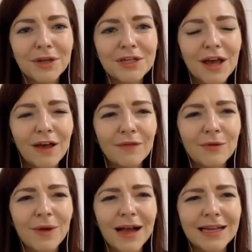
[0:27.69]
because
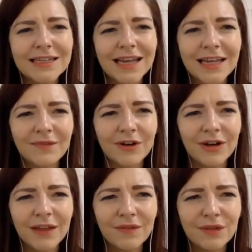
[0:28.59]
otherwise I get
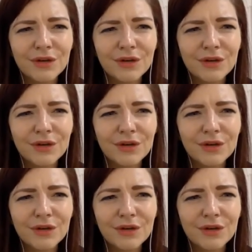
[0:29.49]
very